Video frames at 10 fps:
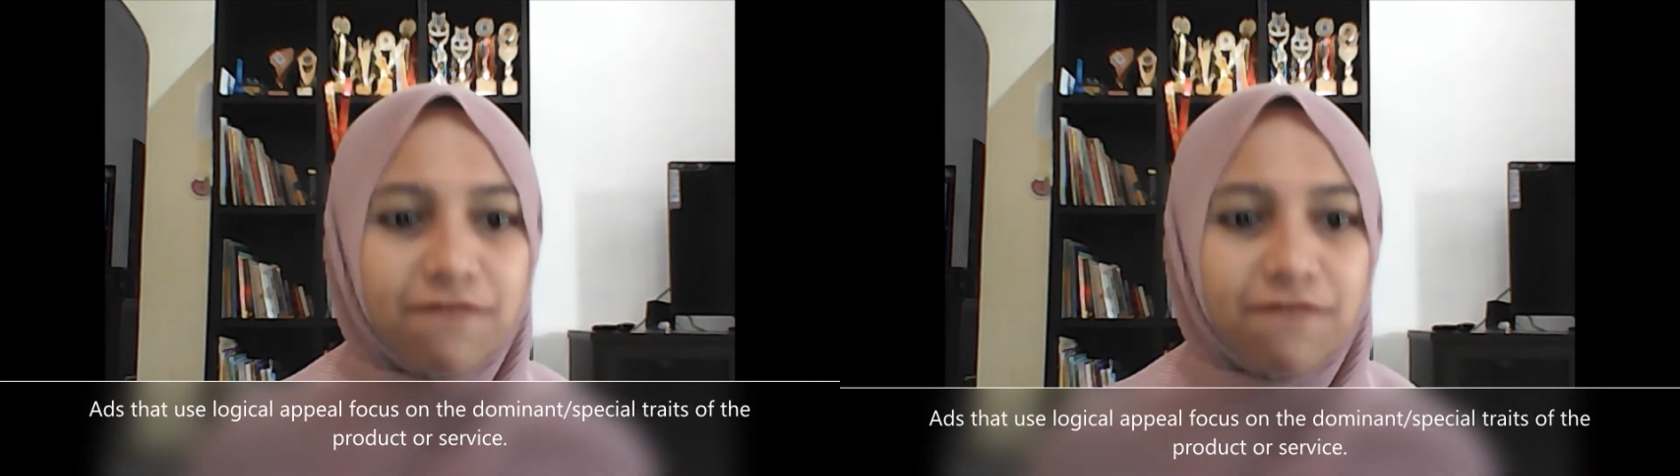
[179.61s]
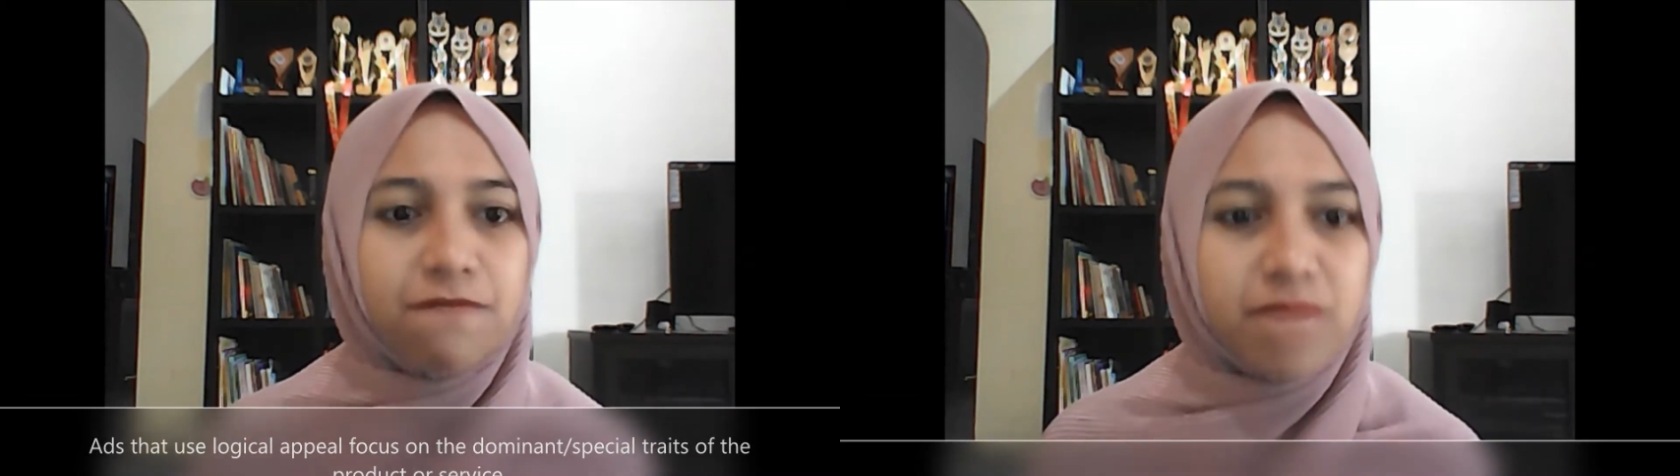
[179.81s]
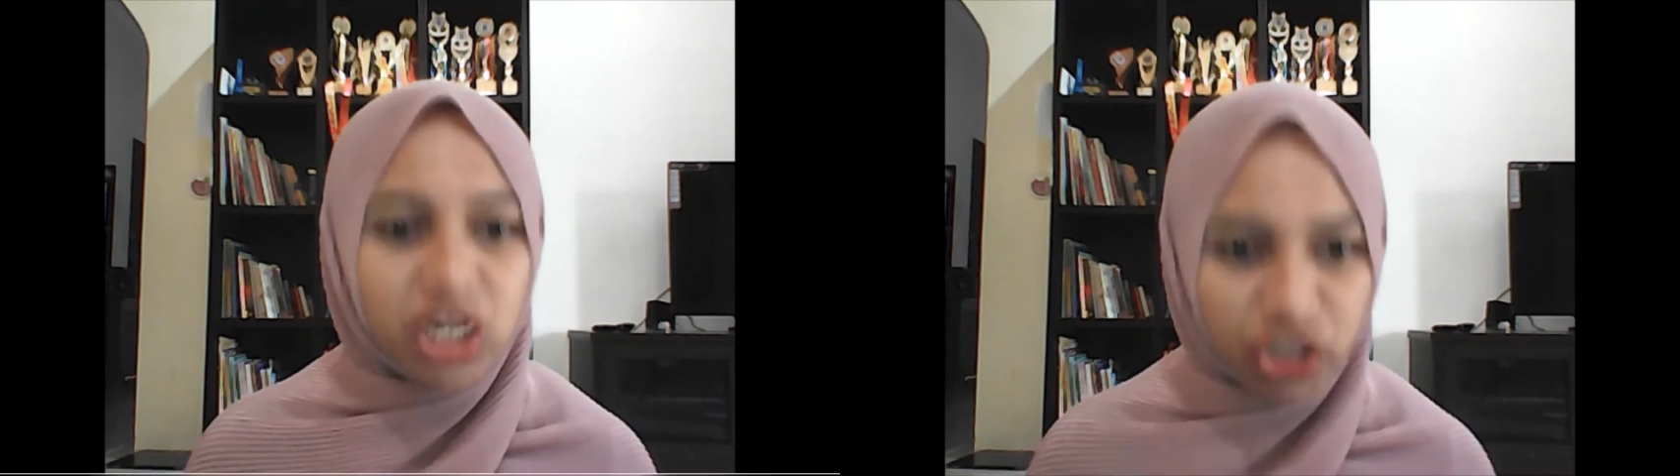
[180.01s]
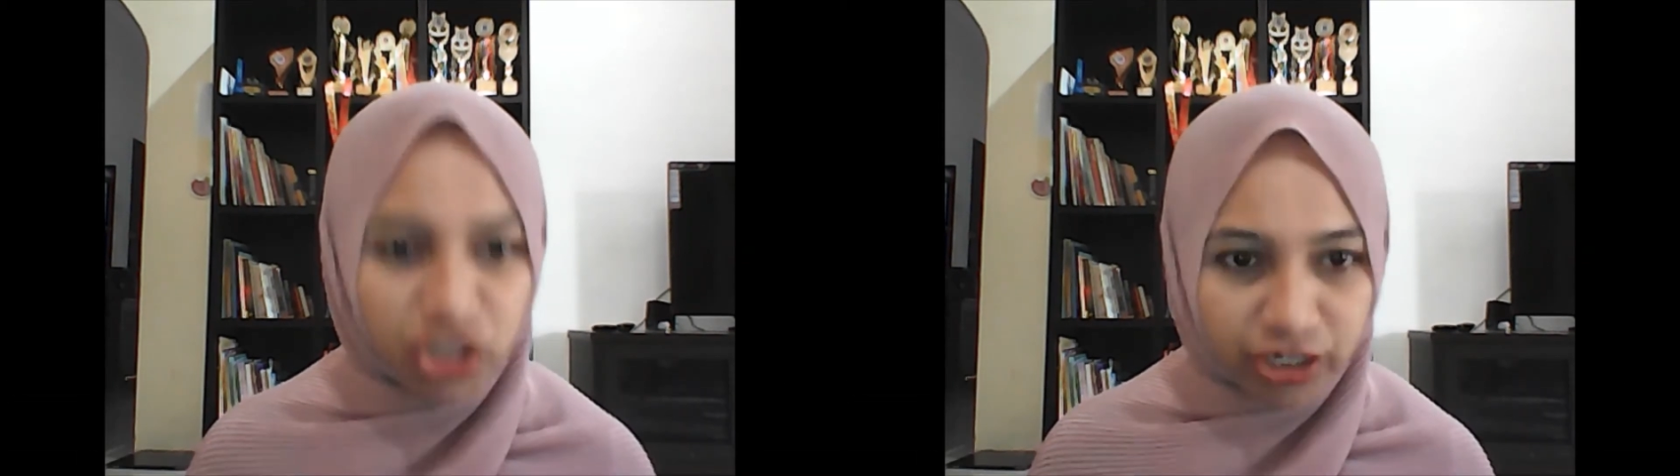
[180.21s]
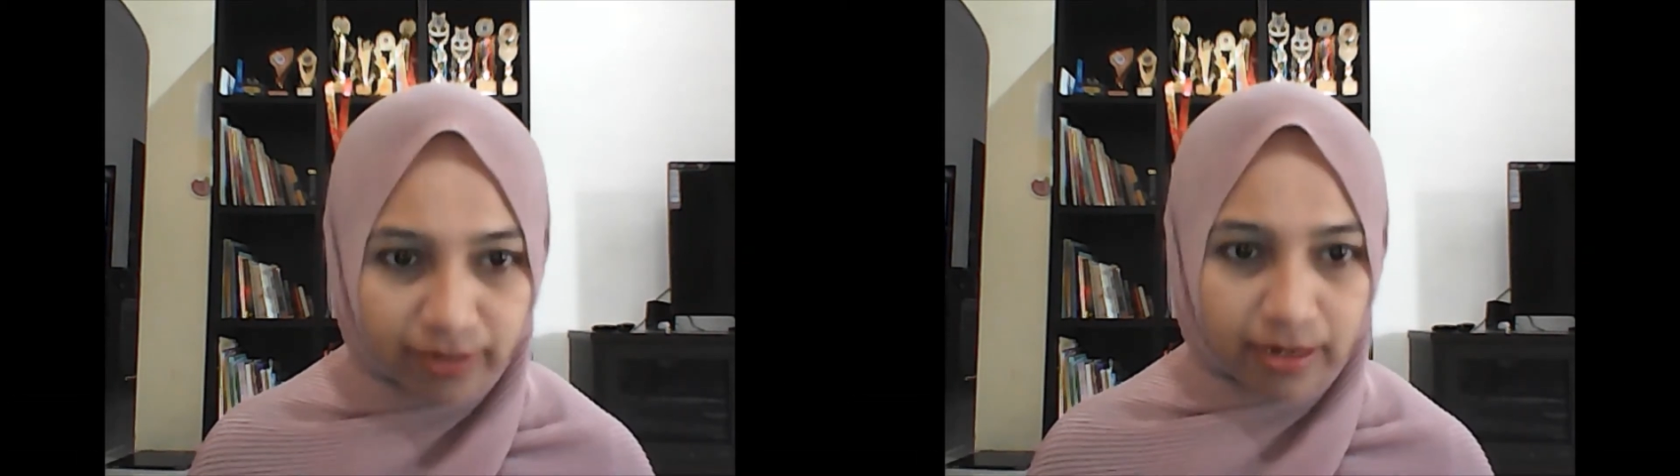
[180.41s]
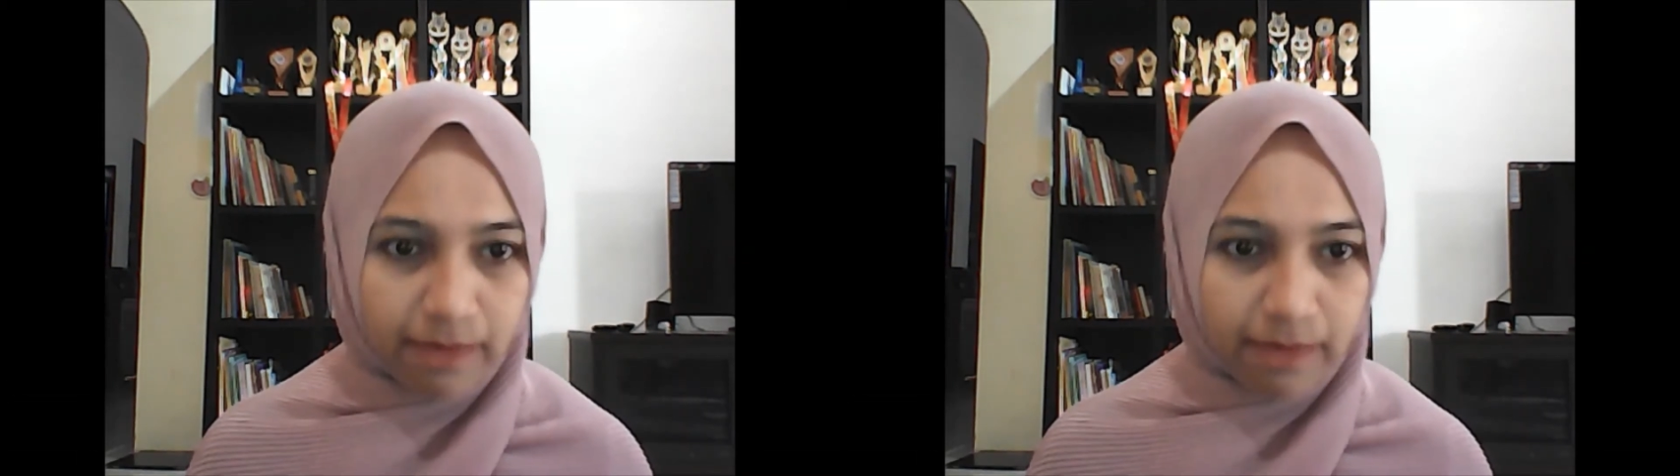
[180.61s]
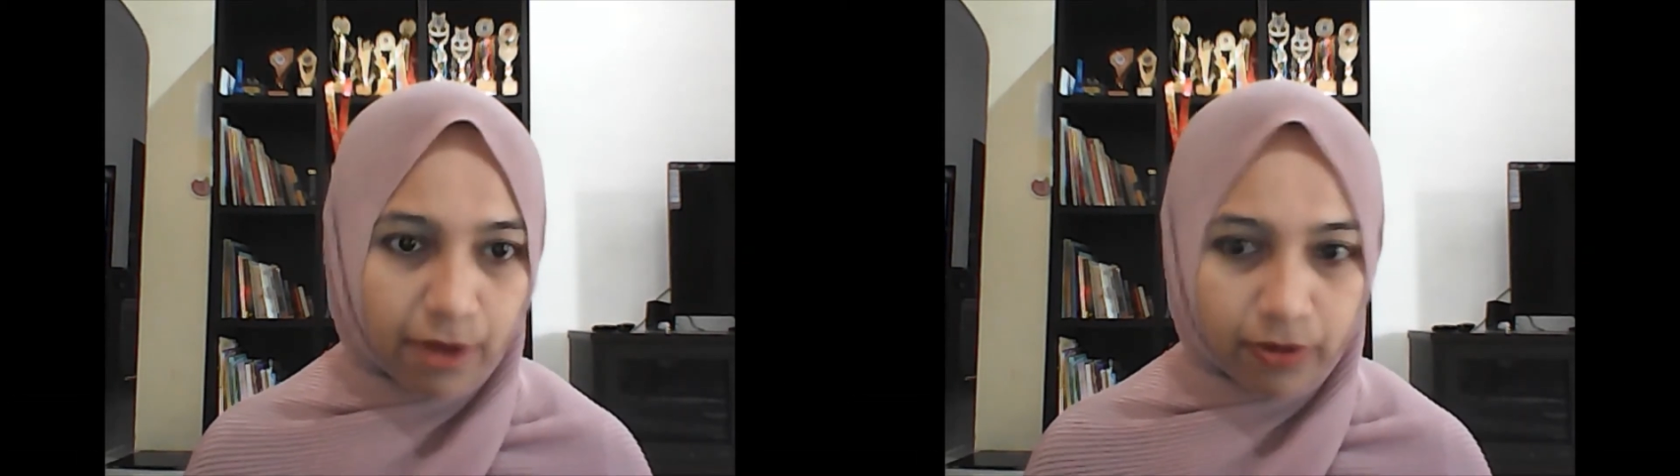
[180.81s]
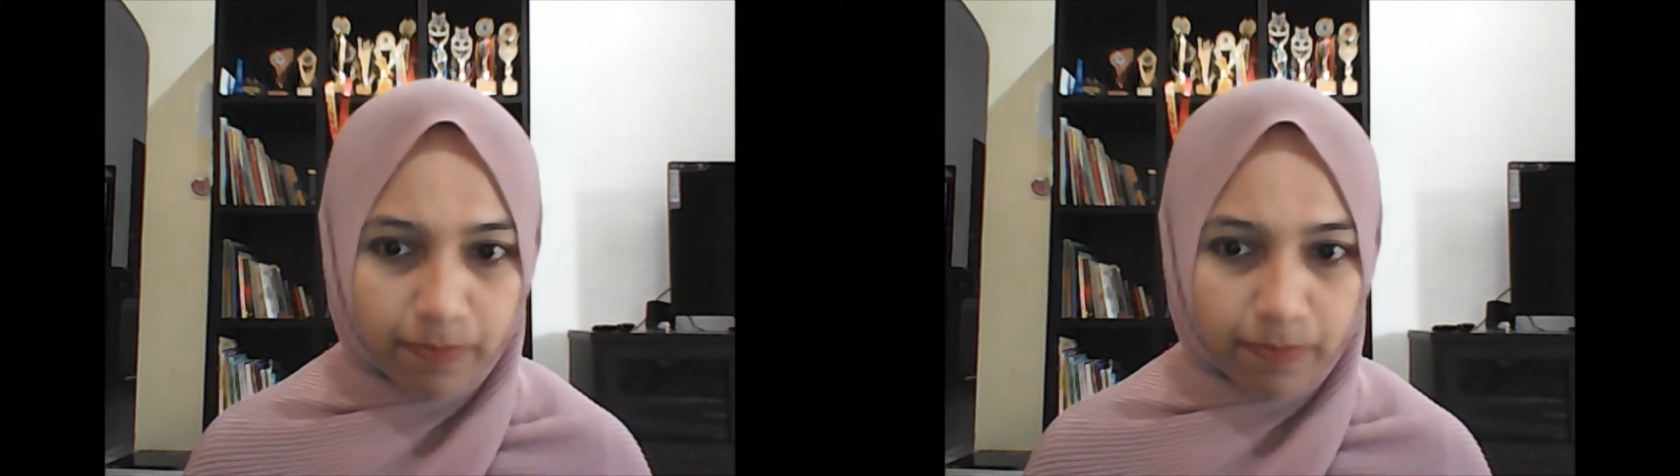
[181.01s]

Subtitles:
information about